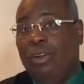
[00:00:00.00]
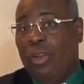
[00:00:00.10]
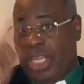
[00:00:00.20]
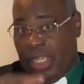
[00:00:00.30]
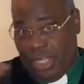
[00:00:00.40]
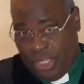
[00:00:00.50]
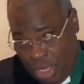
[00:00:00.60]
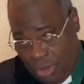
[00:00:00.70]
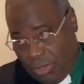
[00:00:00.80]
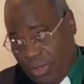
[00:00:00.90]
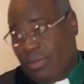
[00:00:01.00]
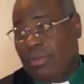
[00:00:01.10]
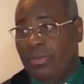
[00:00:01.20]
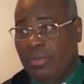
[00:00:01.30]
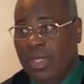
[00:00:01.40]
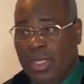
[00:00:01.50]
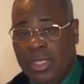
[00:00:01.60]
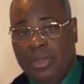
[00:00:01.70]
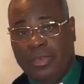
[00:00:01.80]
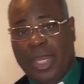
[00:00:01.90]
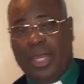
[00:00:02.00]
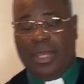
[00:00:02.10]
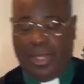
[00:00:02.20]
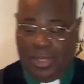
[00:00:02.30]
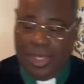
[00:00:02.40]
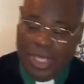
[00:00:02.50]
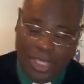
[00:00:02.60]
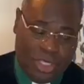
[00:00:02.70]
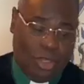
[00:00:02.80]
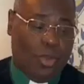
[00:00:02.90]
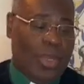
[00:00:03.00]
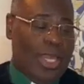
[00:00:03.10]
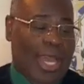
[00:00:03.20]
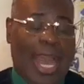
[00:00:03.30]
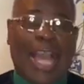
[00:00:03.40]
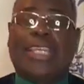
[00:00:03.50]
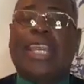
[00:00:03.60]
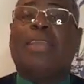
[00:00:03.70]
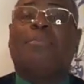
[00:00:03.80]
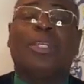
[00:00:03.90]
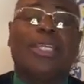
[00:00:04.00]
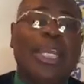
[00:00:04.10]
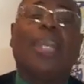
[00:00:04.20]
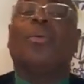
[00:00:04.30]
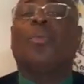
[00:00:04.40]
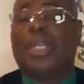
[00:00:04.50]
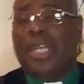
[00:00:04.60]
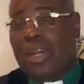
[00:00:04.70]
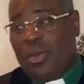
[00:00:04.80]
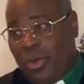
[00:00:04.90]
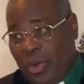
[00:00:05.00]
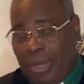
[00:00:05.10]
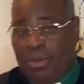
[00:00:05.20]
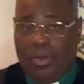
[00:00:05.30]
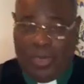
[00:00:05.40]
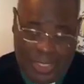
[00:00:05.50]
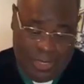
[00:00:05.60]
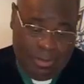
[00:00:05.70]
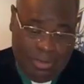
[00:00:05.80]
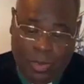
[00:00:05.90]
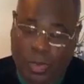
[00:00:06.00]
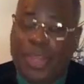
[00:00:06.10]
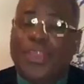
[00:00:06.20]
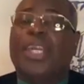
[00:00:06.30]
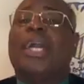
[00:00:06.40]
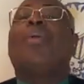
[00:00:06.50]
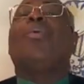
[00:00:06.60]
or leave the church, right? So I can't predict what kind of word I'm going to get. But one thing I